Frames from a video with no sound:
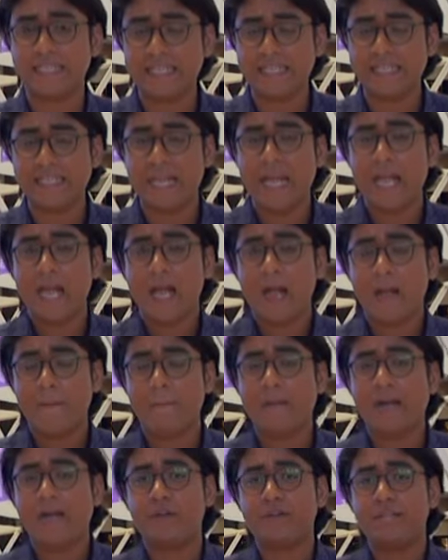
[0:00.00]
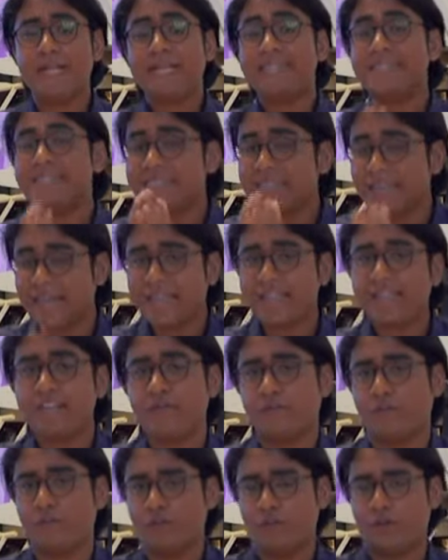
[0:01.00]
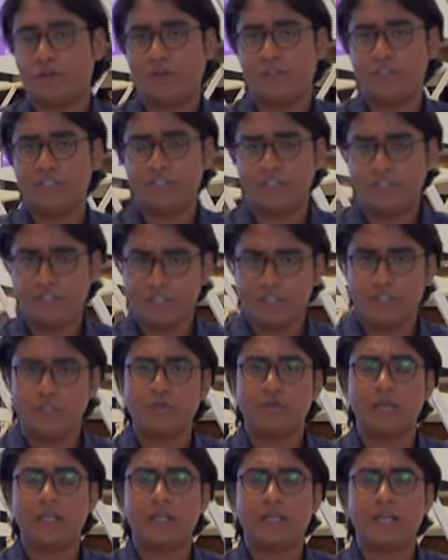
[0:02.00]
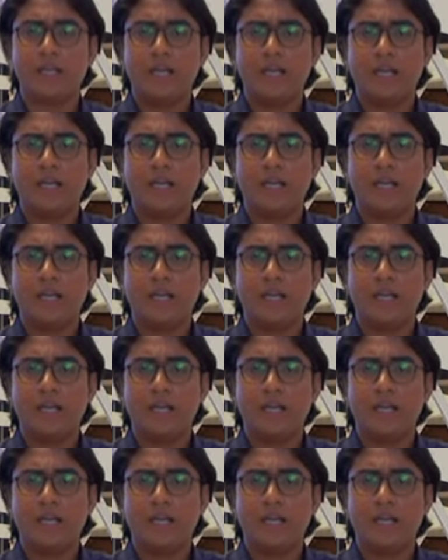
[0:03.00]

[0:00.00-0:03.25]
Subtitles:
Ng, about diet for autistic children.